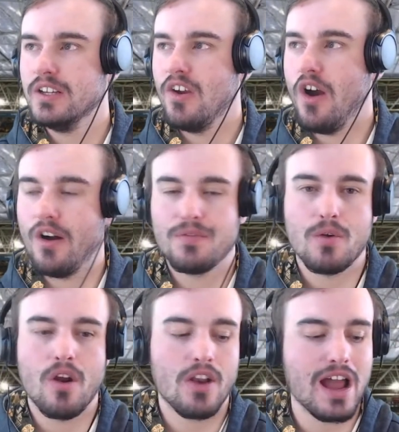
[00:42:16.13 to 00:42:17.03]
of
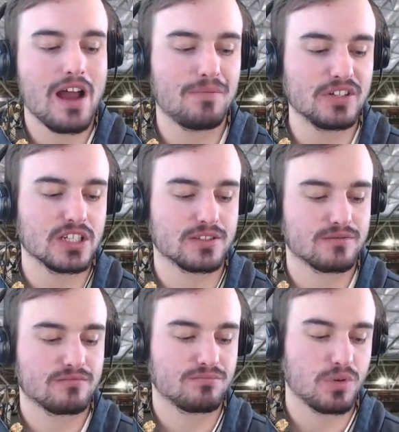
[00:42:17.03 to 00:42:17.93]
their own half and
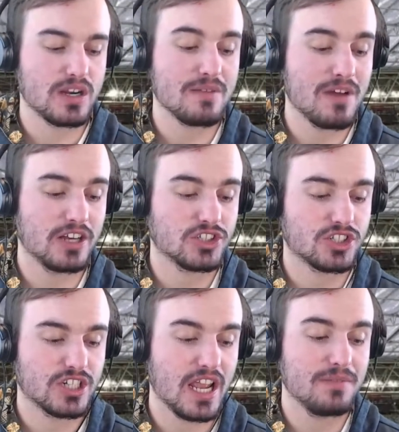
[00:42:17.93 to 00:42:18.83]
just pretty
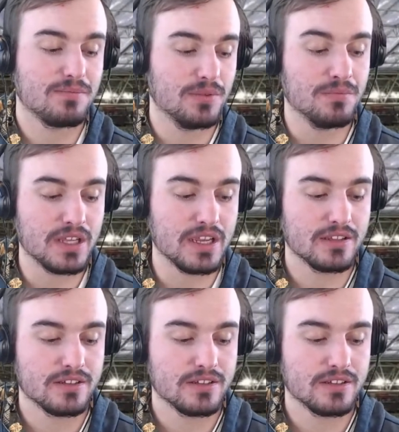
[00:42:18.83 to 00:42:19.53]
much keep them there.